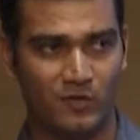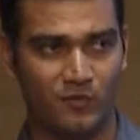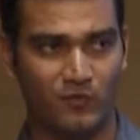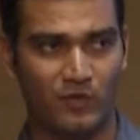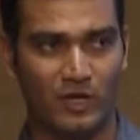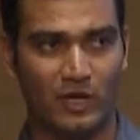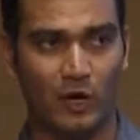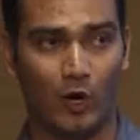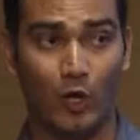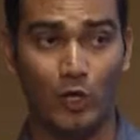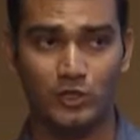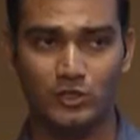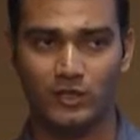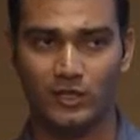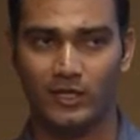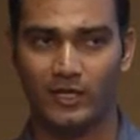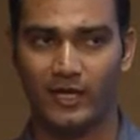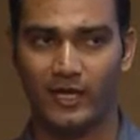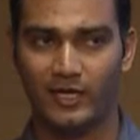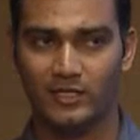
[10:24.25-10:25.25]
We also
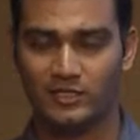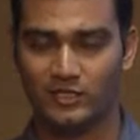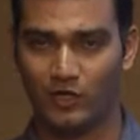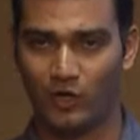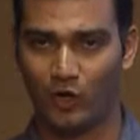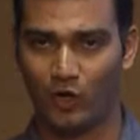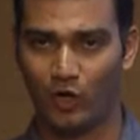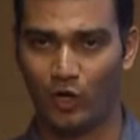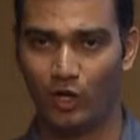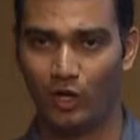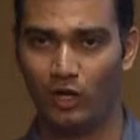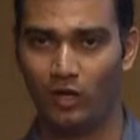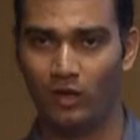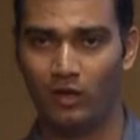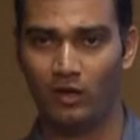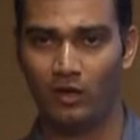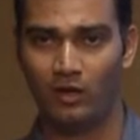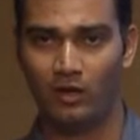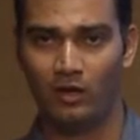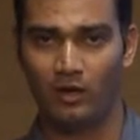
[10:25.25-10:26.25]
index all
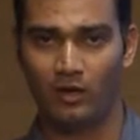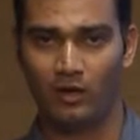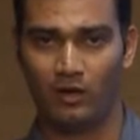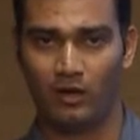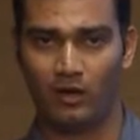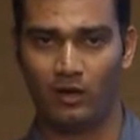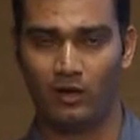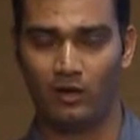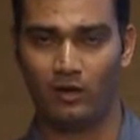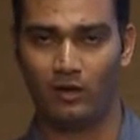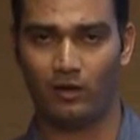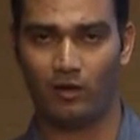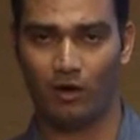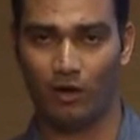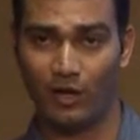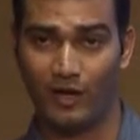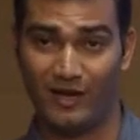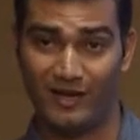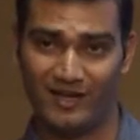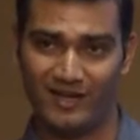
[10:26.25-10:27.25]

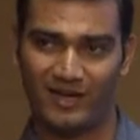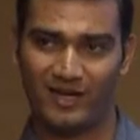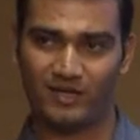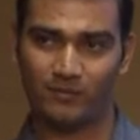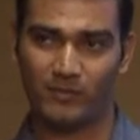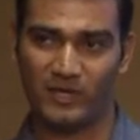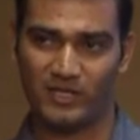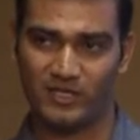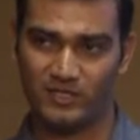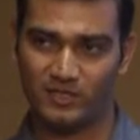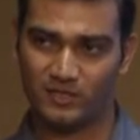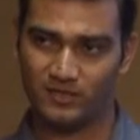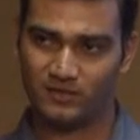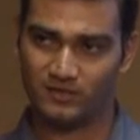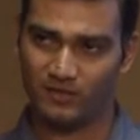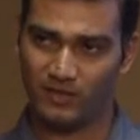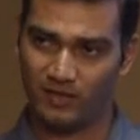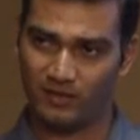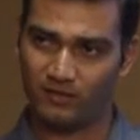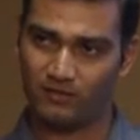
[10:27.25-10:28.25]
indirect managers
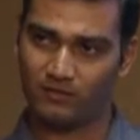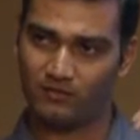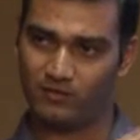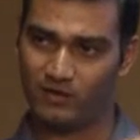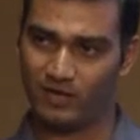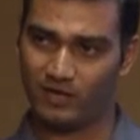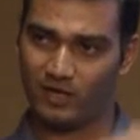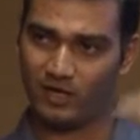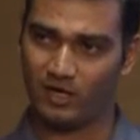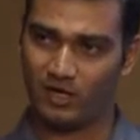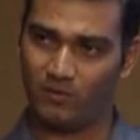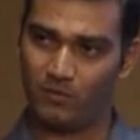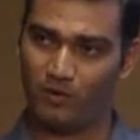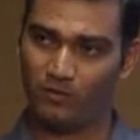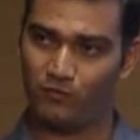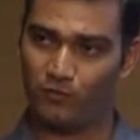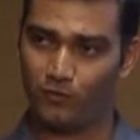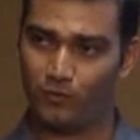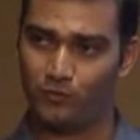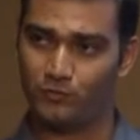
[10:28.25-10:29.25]
that are
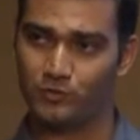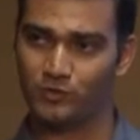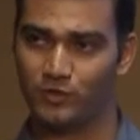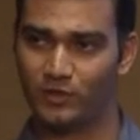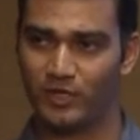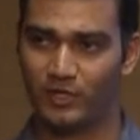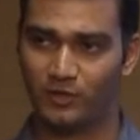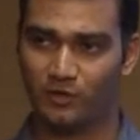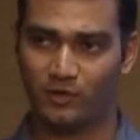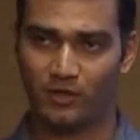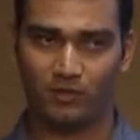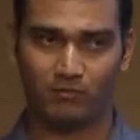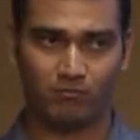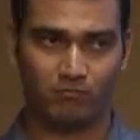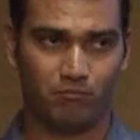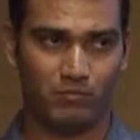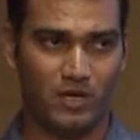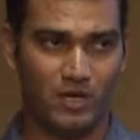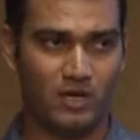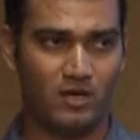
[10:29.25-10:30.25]
above you, so that you can
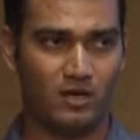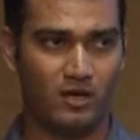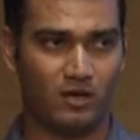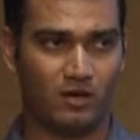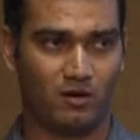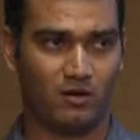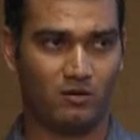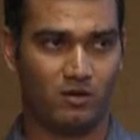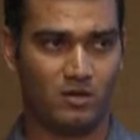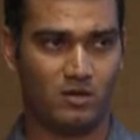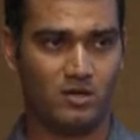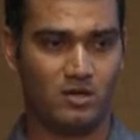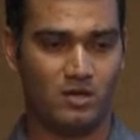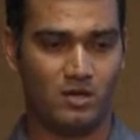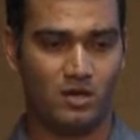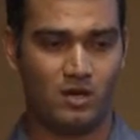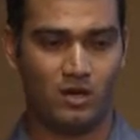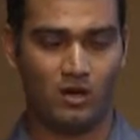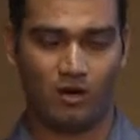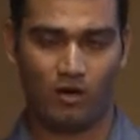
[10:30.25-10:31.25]
build a good
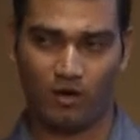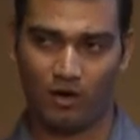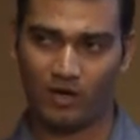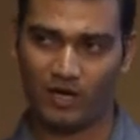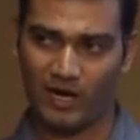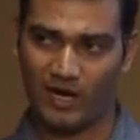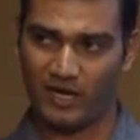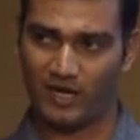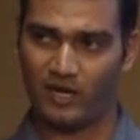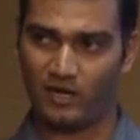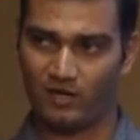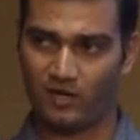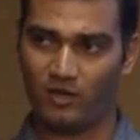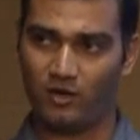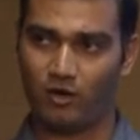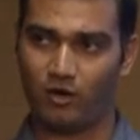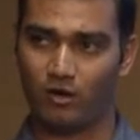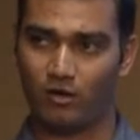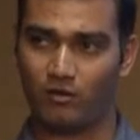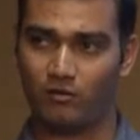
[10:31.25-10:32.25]
org
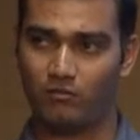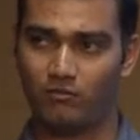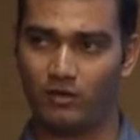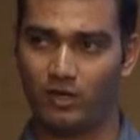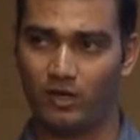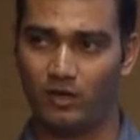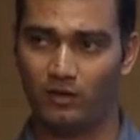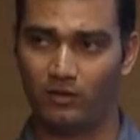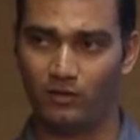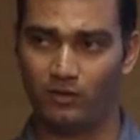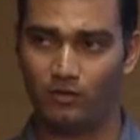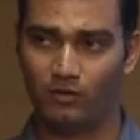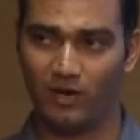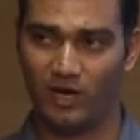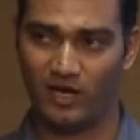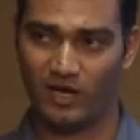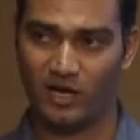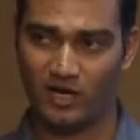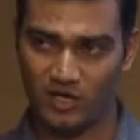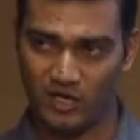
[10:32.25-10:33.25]
hierarchy or
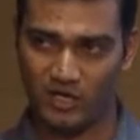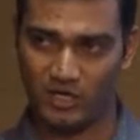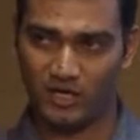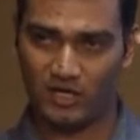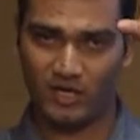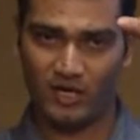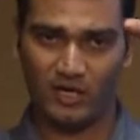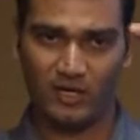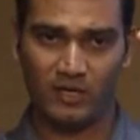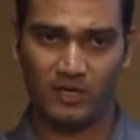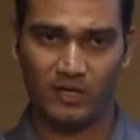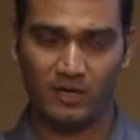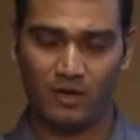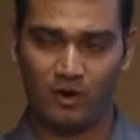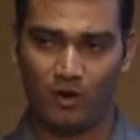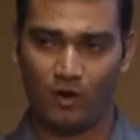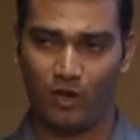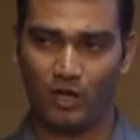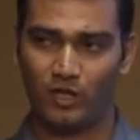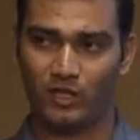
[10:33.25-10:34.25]
hierarchy tree
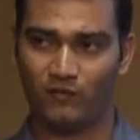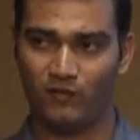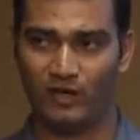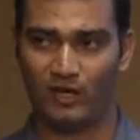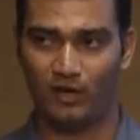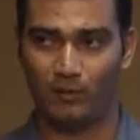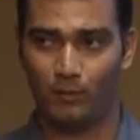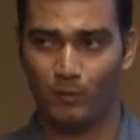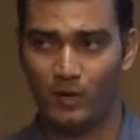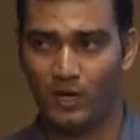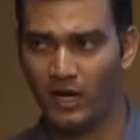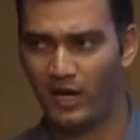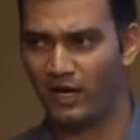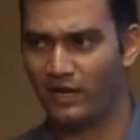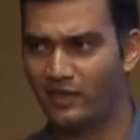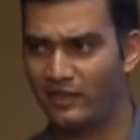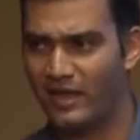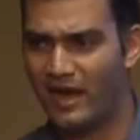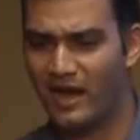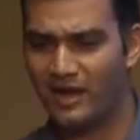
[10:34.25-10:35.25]
all the way up.
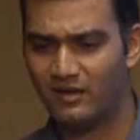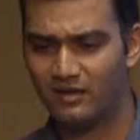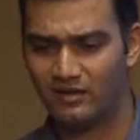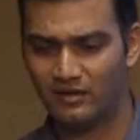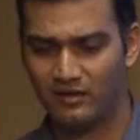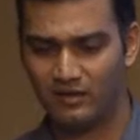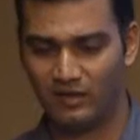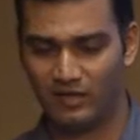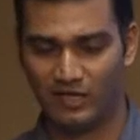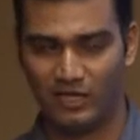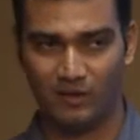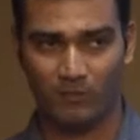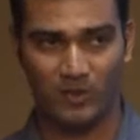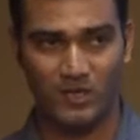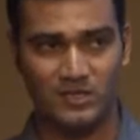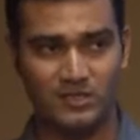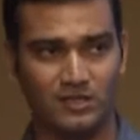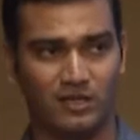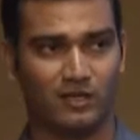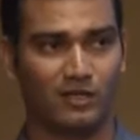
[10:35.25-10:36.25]
And that
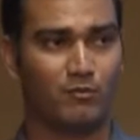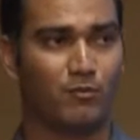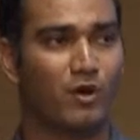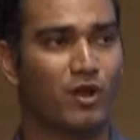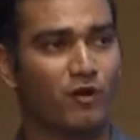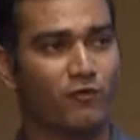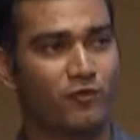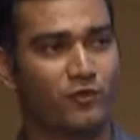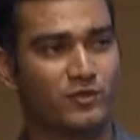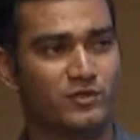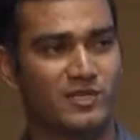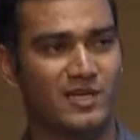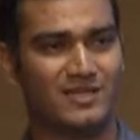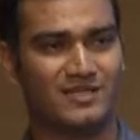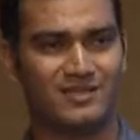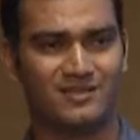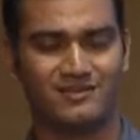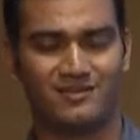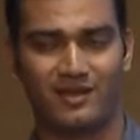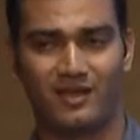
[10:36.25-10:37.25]
enables a number of use
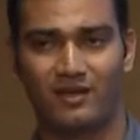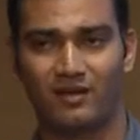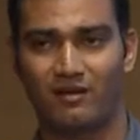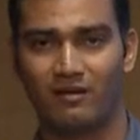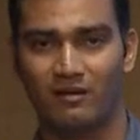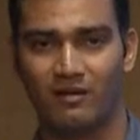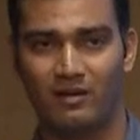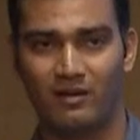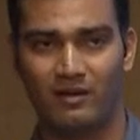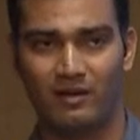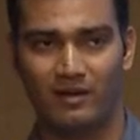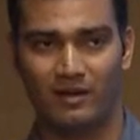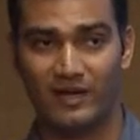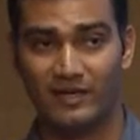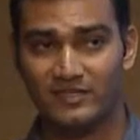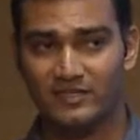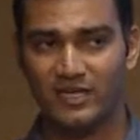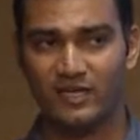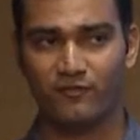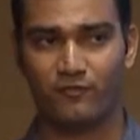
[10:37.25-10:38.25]
cases. Like,
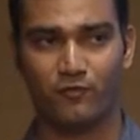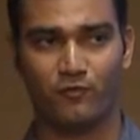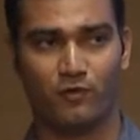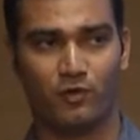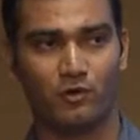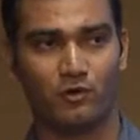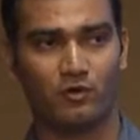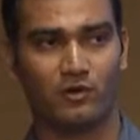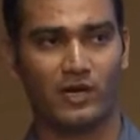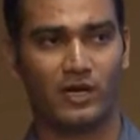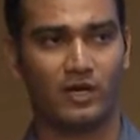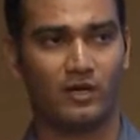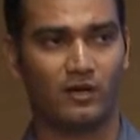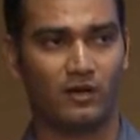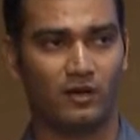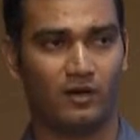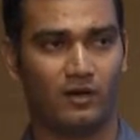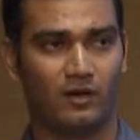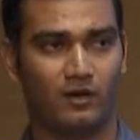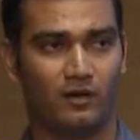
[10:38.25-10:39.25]
let's say if you want to write
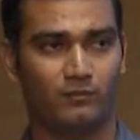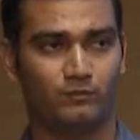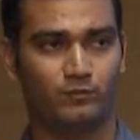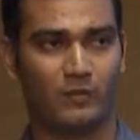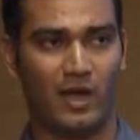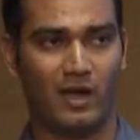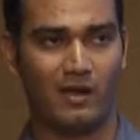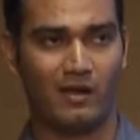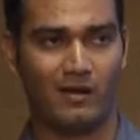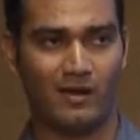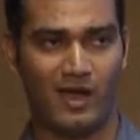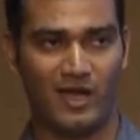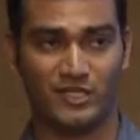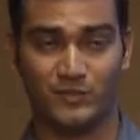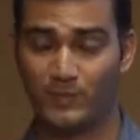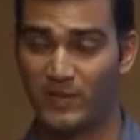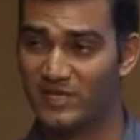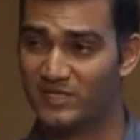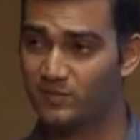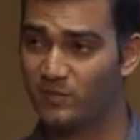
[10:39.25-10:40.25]

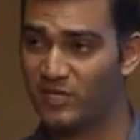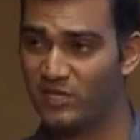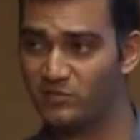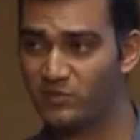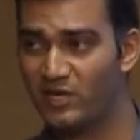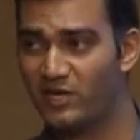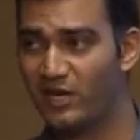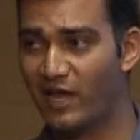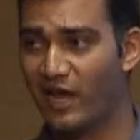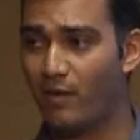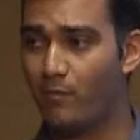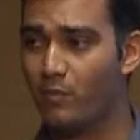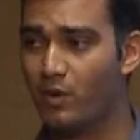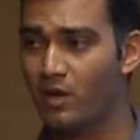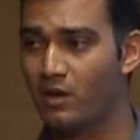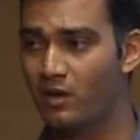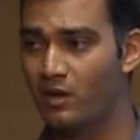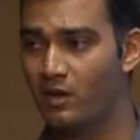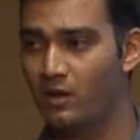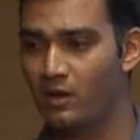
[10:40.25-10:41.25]
expense management app,
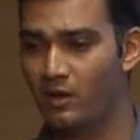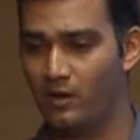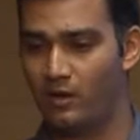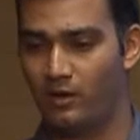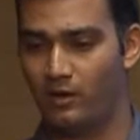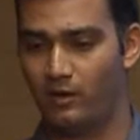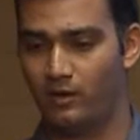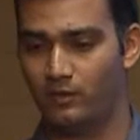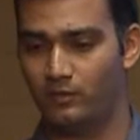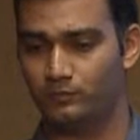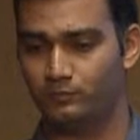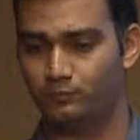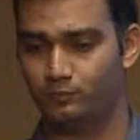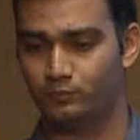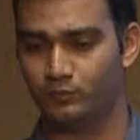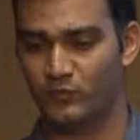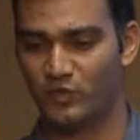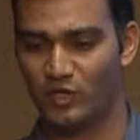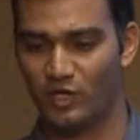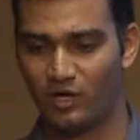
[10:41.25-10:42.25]

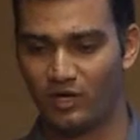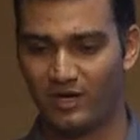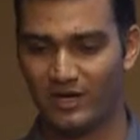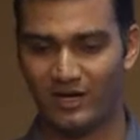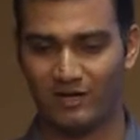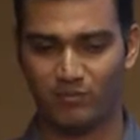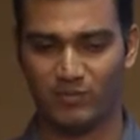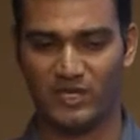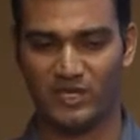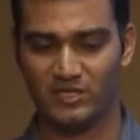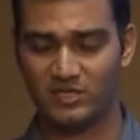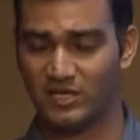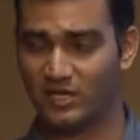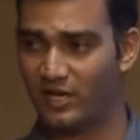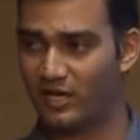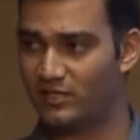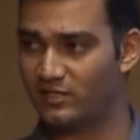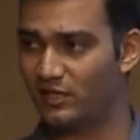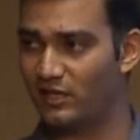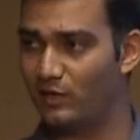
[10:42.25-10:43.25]
your direct manager
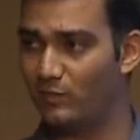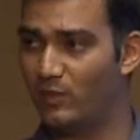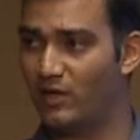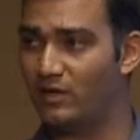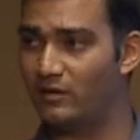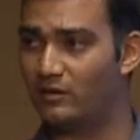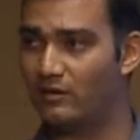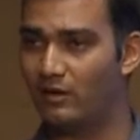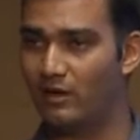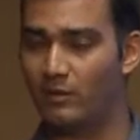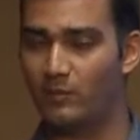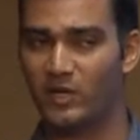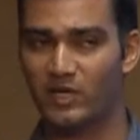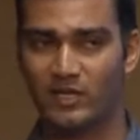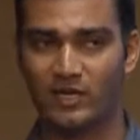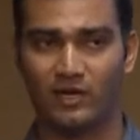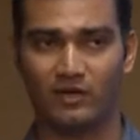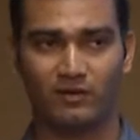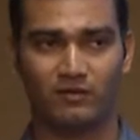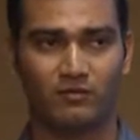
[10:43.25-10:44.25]
has a
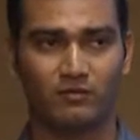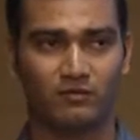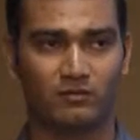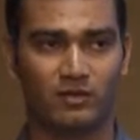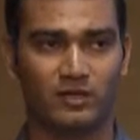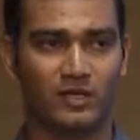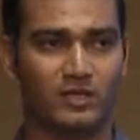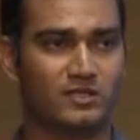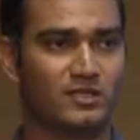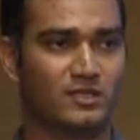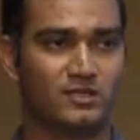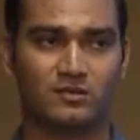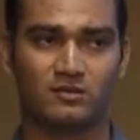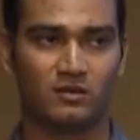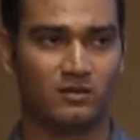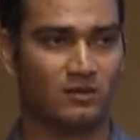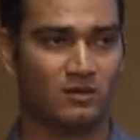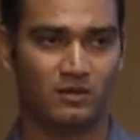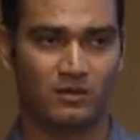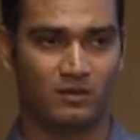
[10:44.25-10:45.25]
limit that he can just
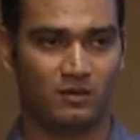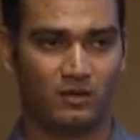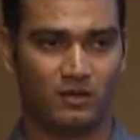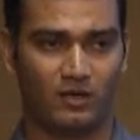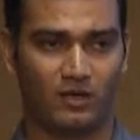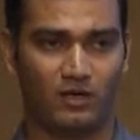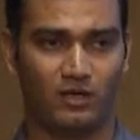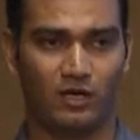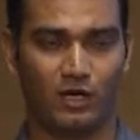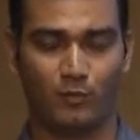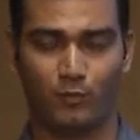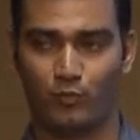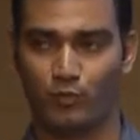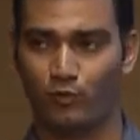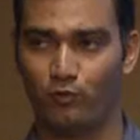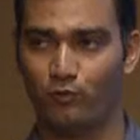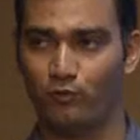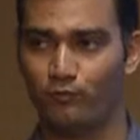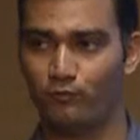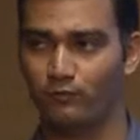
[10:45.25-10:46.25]

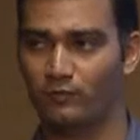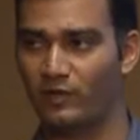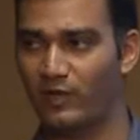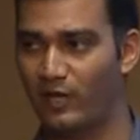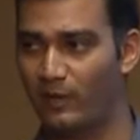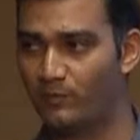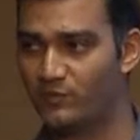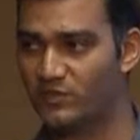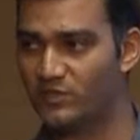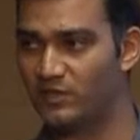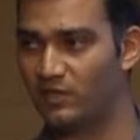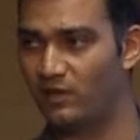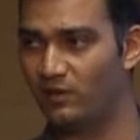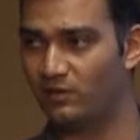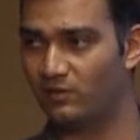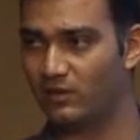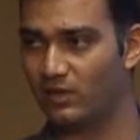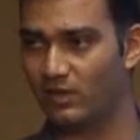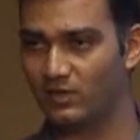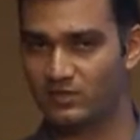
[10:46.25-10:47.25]
approve claims
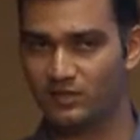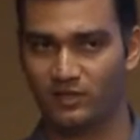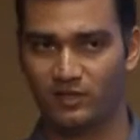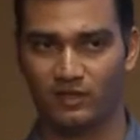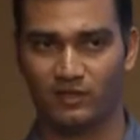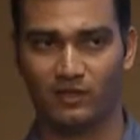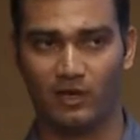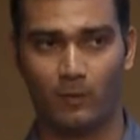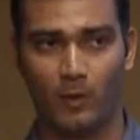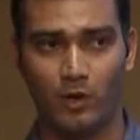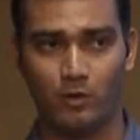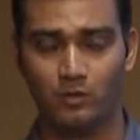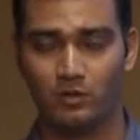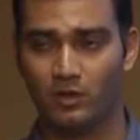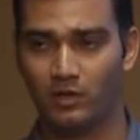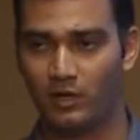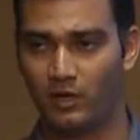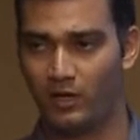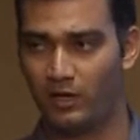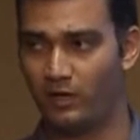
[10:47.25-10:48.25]
till a certain
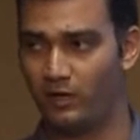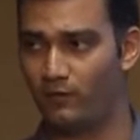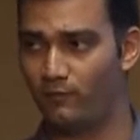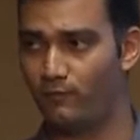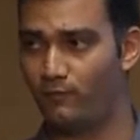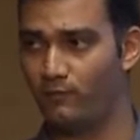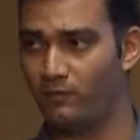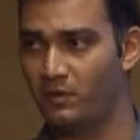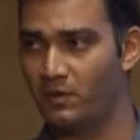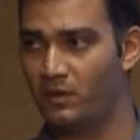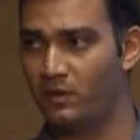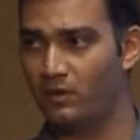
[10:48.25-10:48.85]
amount, and if